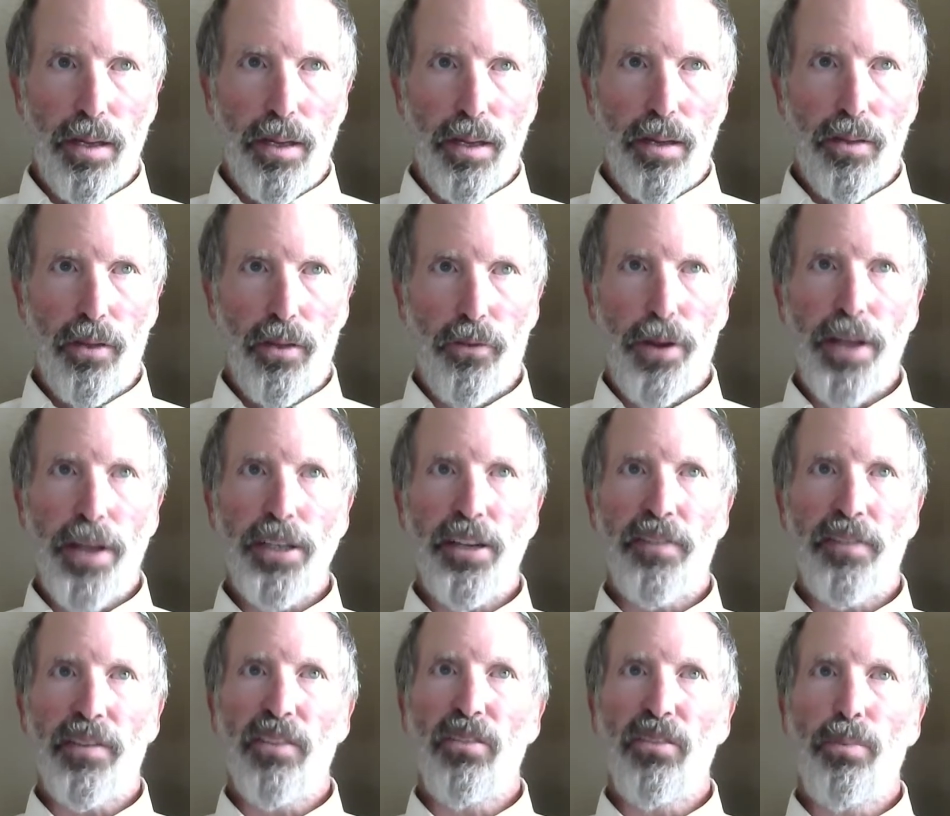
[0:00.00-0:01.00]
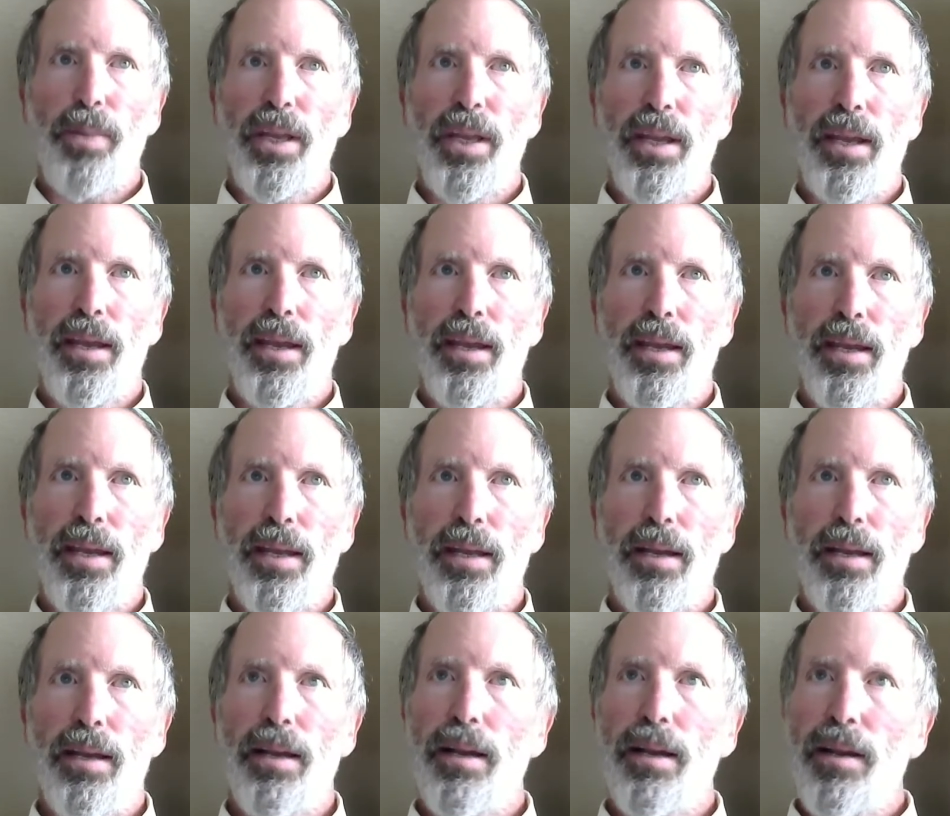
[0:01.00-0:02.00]
the redshift is being
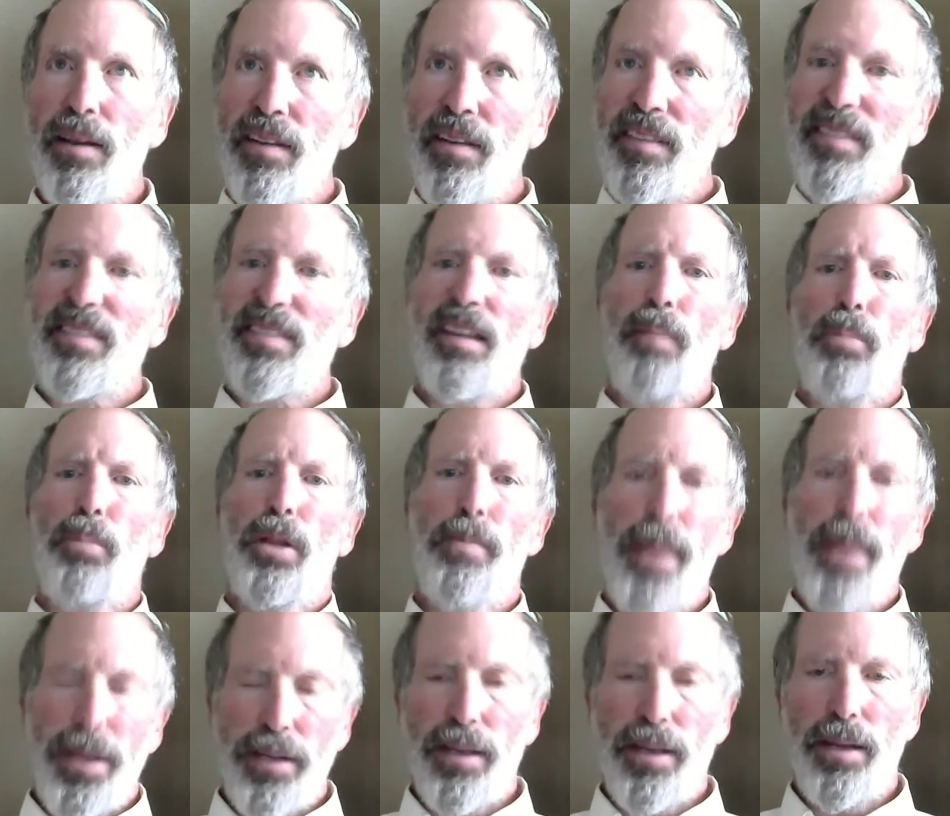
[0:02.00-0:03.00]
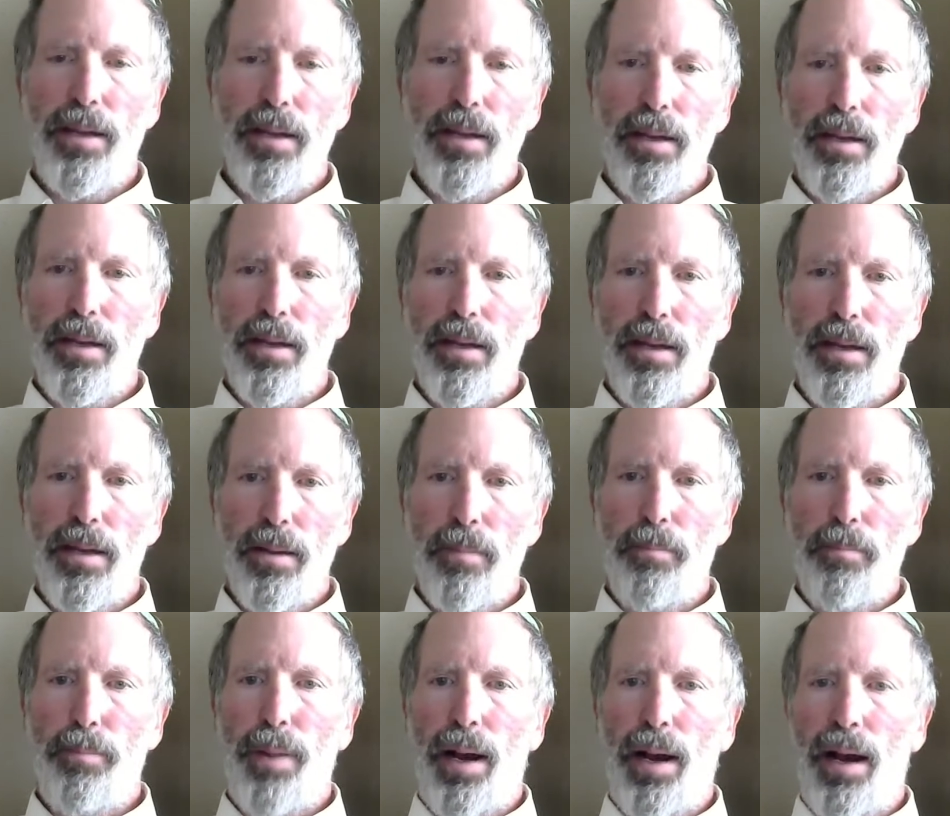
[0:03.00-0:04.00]
supplemented
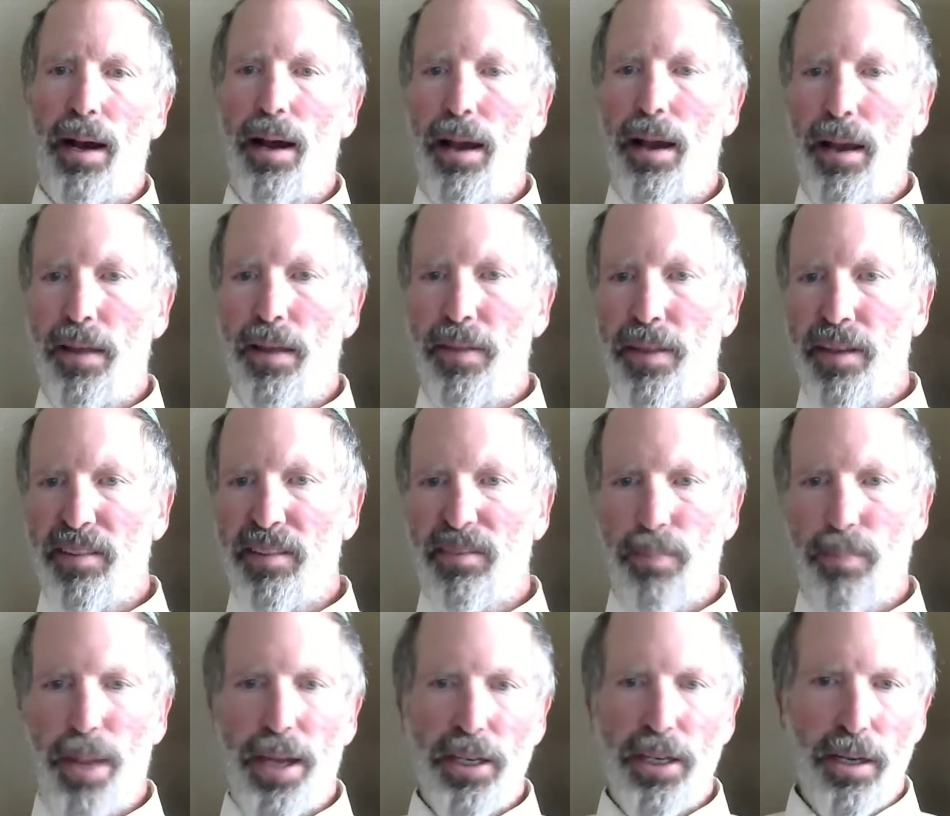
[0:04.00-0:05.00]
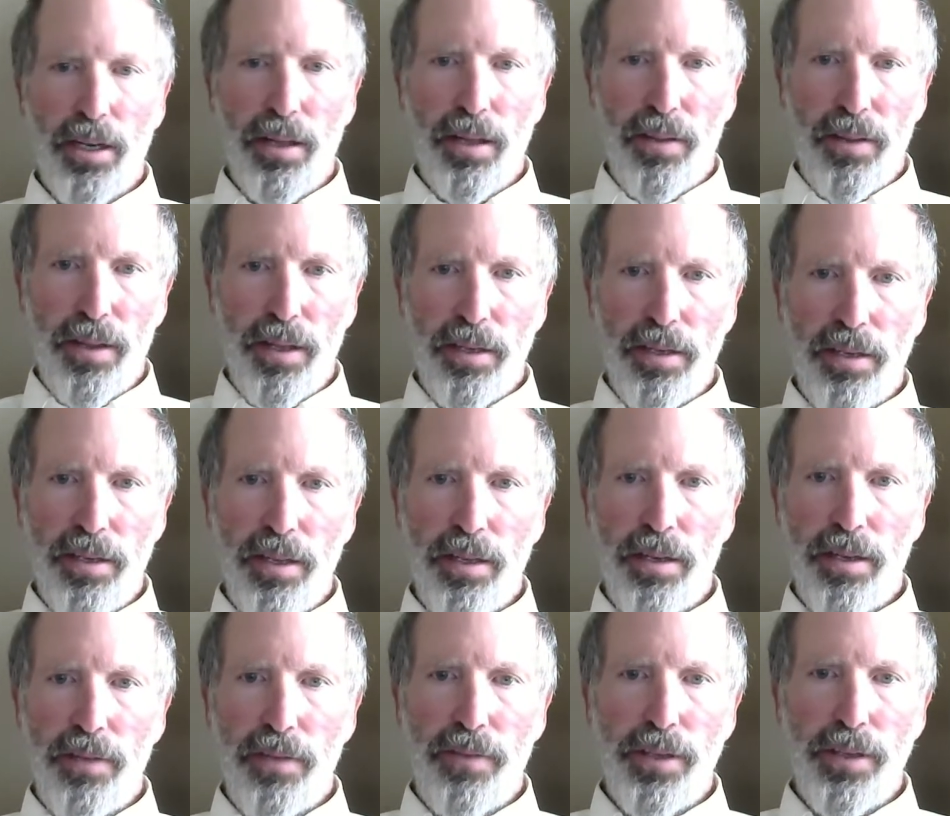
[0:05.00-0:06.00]
by the expansion of the
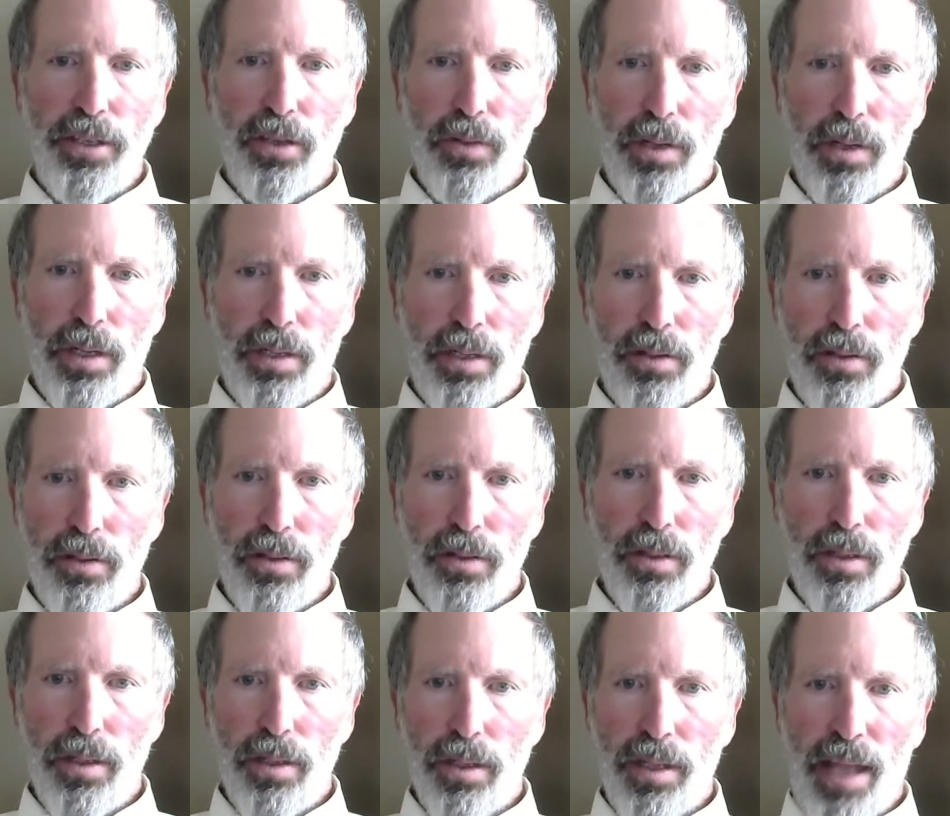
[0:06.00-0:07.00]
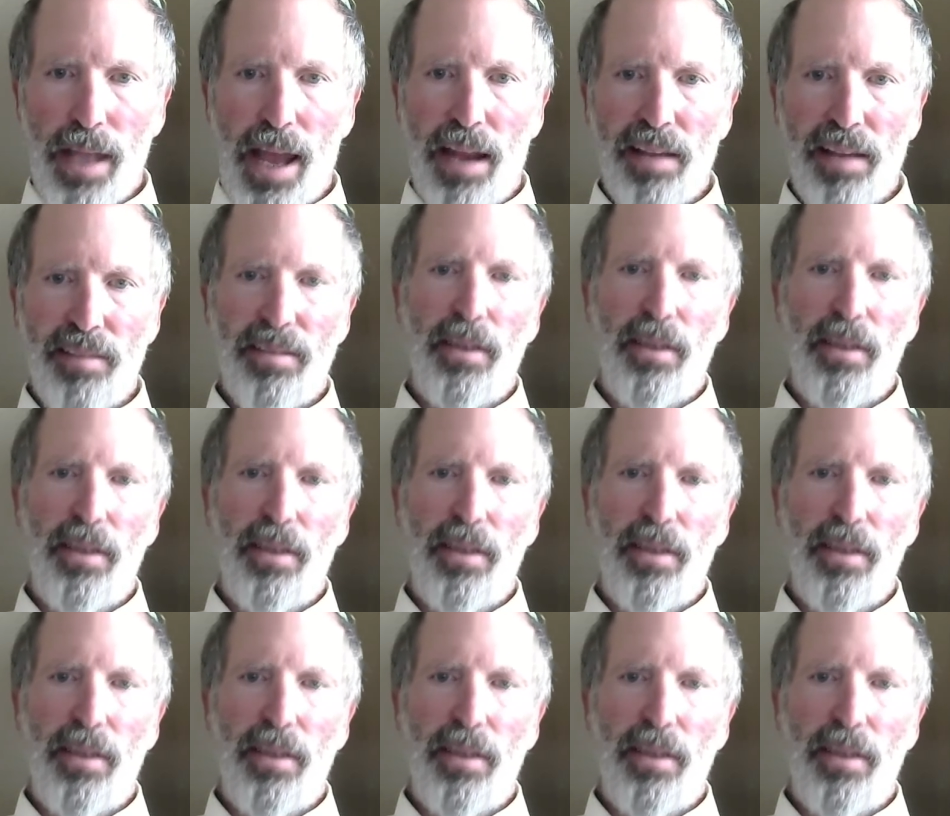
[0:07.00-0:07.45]
individual galaxy.